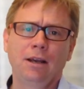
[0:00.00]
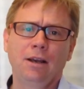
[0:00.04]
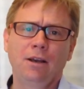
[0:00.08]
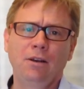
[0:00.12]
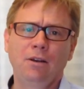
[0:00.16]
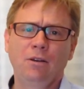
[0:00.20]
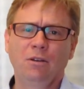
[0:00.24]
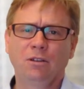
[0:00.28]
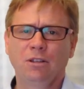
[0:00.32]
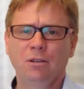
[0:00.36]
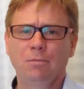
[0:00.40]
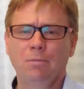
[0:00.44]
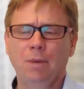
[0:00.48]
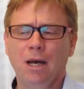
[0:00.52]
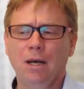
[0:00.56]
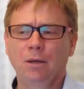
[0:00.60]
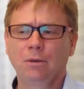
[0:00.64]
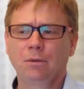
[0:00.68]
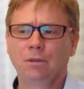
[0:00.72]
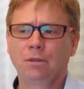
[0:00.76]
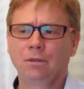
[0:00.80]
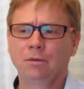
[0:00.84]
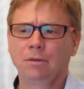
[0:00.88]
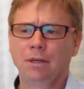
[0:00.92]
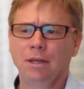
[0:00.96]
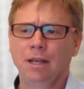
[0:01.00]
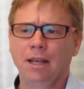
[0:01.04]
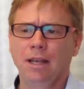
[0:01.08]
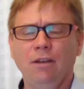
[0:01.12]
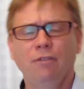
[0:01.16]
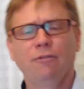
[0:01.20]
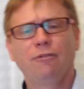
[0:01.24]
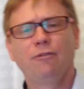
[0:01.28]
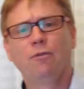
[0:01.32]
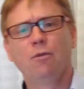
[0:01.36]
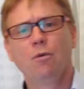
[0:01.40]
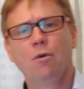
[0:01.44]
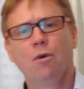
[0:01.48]
a lot about
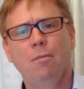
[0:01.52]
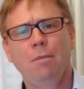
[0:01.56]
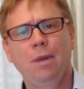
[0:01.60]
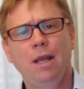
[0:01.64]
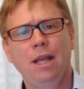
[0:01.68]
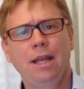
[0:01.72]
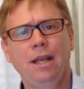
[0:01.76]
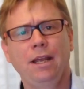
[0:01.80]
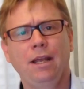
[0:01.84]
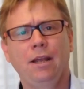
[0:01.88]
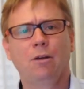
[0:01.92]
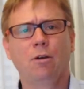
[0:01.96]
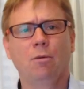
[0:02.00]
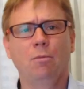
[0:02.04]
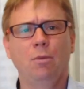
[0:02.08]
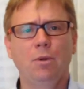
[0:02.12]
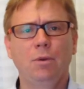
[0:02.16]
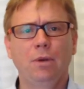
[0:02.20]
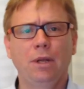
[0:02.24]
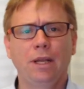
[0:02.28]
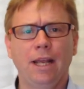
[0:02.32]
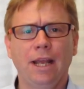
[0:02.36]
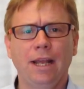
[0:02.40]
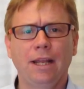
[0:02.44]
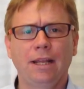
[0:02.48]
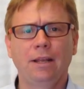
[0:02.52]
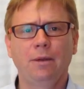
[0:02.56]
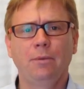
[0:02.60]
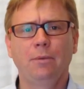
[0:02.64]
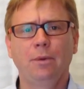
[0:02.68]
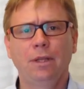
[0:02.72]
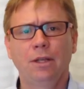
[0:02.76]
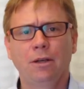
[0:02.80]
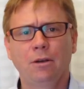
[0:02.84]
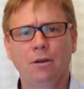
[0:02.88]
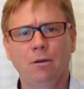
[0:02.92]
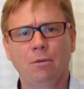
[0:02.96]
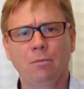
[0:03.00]
informing, communicating
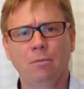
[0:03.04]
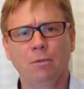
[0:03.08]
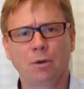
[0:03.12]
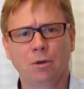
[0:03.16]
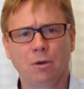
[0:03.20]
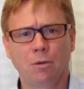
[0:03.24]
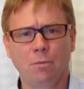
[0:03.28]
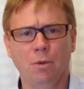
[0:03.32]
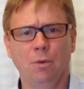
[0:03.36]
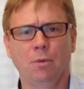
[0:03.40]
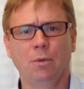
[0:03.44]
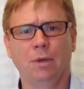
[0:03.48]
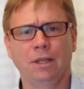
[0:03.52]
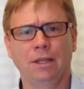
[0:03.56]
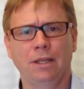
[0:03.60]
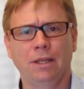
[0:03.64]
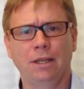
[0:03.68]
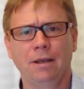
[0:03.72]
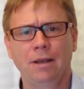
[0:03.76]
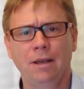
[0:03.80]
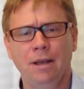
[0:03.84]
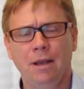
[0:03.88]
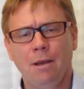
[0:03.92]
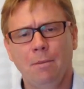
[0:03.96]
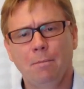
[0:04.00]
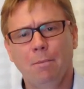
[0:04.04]
with the community.